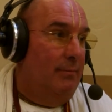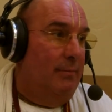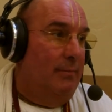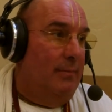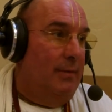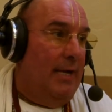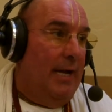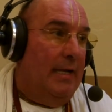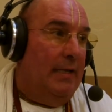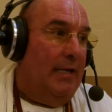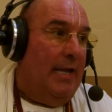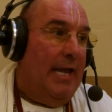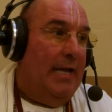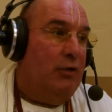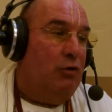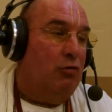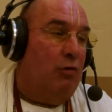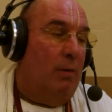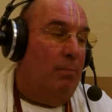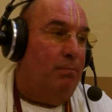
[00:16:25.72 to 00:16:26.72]
Not
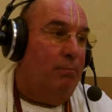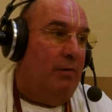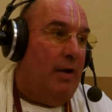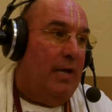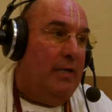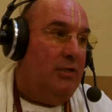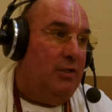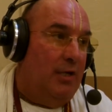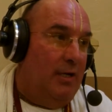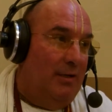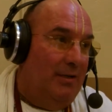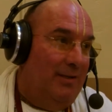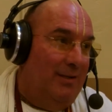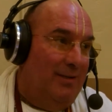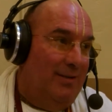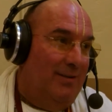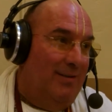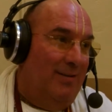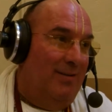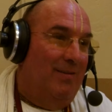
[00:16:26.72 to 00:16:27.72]
like Trump Raja.
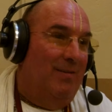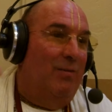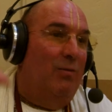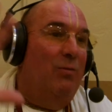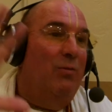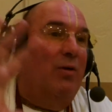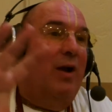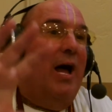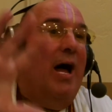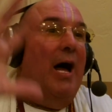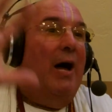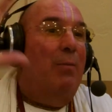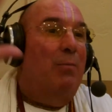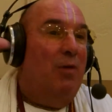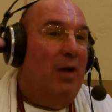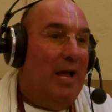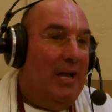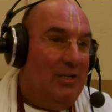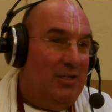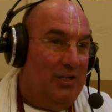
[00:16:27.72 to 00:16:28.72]
Ram
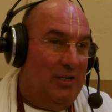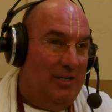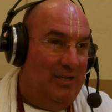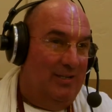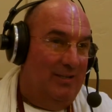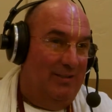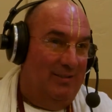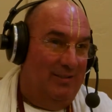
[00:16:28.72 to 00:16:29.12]
Raja.